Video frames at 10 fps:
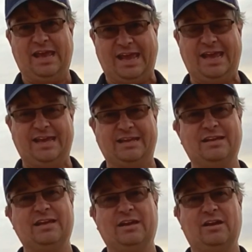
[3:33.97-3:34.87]

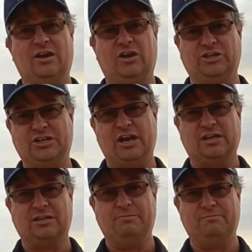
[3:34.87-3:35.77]
and are
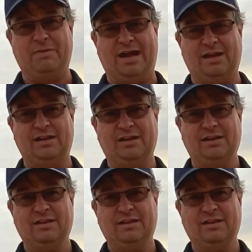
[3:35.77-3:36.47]
stocked by